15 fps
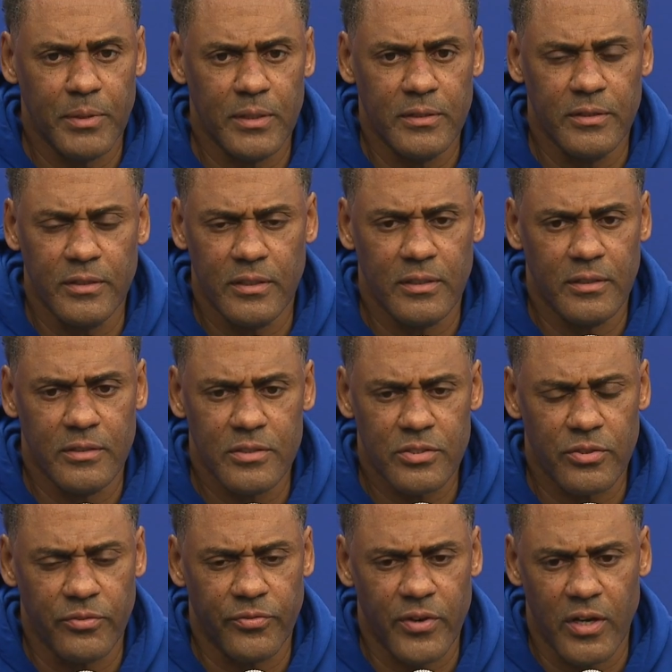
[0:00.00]
But
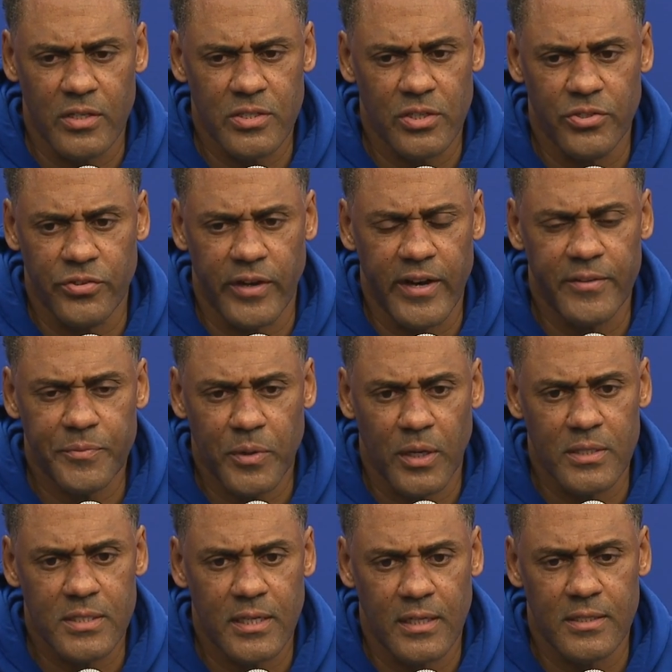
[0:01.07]
so far as the draft
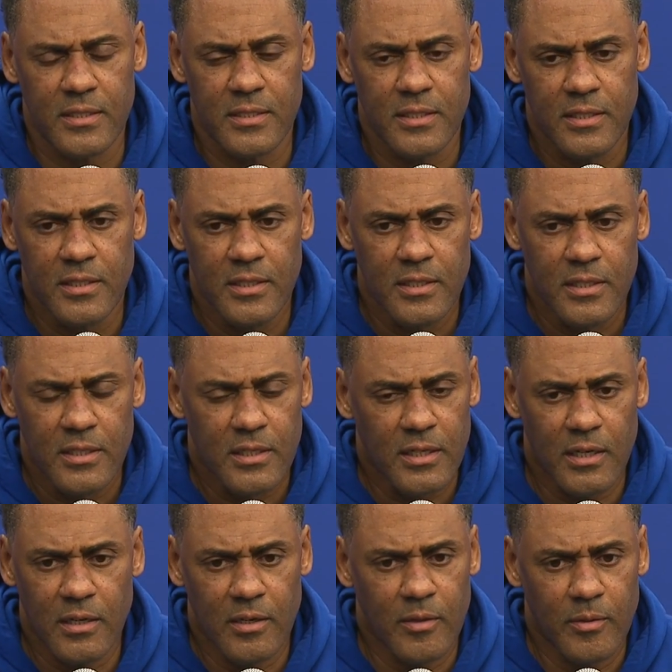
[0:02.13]
process,
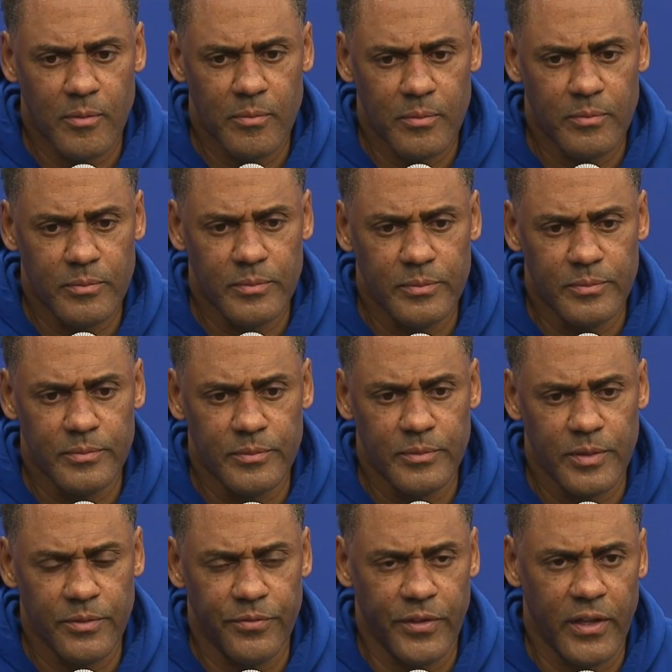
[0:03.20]

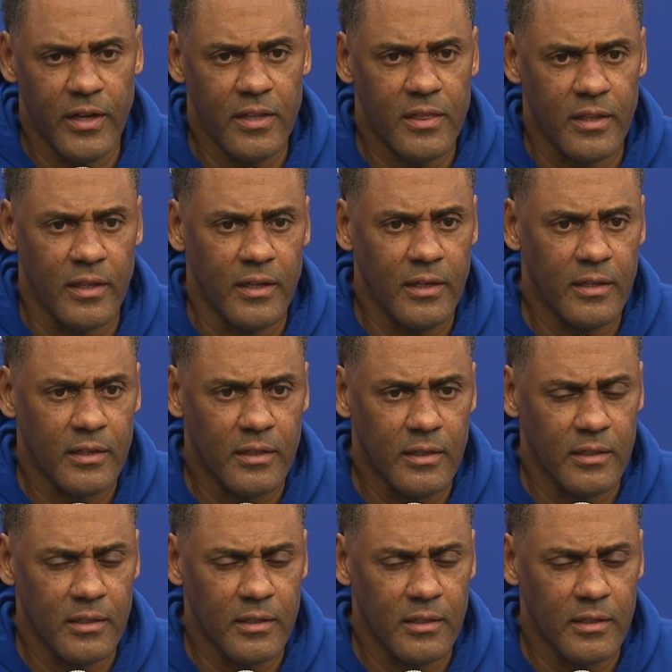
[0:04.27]
of anything,